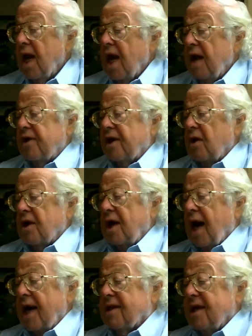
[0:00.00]
If you go to
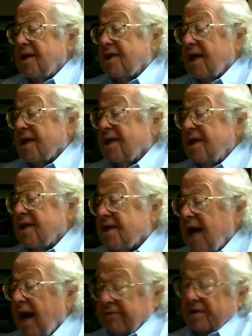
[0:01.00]
nineteen
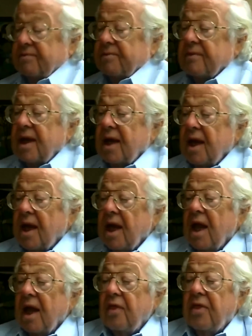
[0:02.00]
sixty-seven,
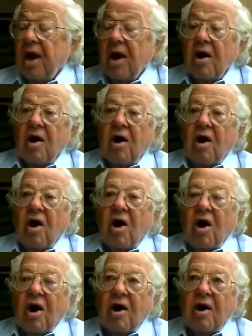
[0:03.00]
there
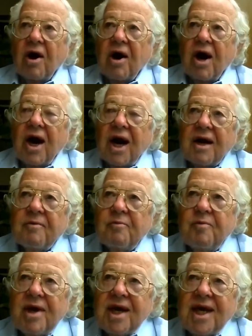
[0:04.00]
are
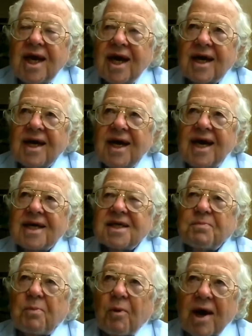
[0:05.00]
media
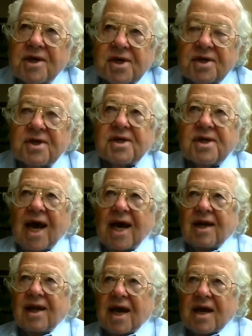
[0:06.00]
expressions
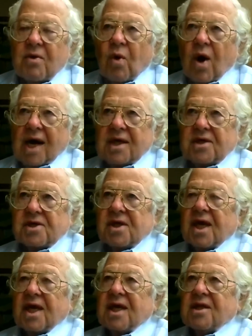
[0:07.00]
that likewise
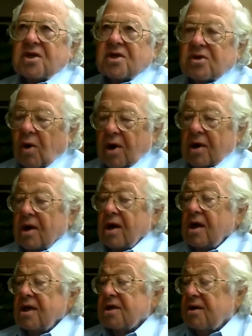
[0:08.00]
distort
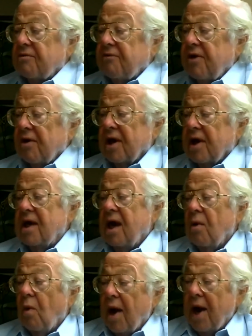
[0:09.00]
severely
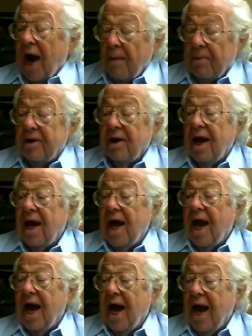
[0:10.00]
what happened
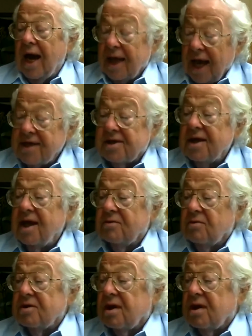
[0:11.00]
uh, against the
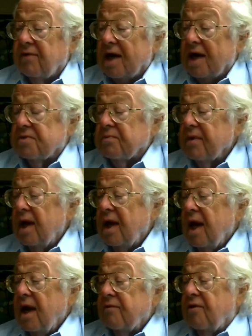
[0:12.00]
interest of us.
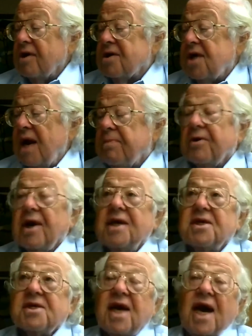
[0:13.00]
For example, they
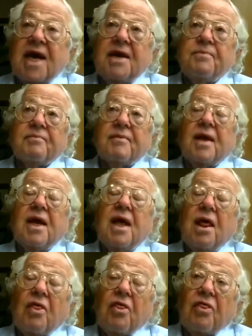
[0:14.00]
say
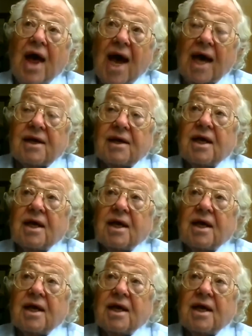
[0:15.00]
that